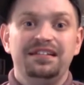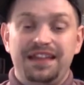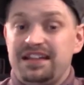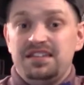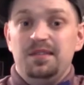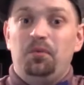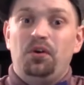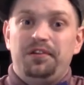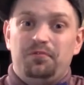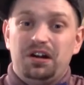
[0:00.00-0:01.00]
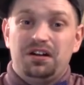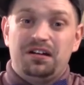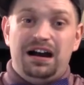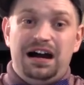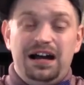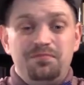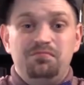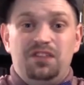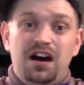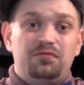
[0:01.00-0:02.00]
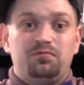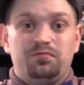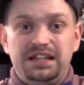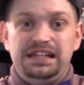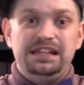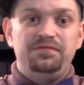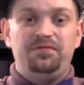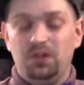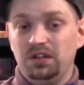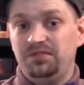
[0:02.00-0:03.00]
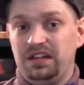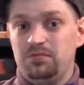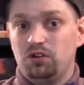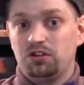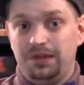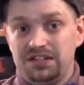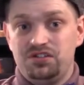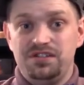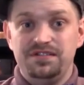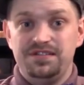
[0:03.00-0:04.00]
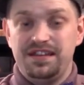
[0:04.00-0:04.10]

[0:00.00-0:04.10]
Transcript: That's the point where I'm not really full of any more questions.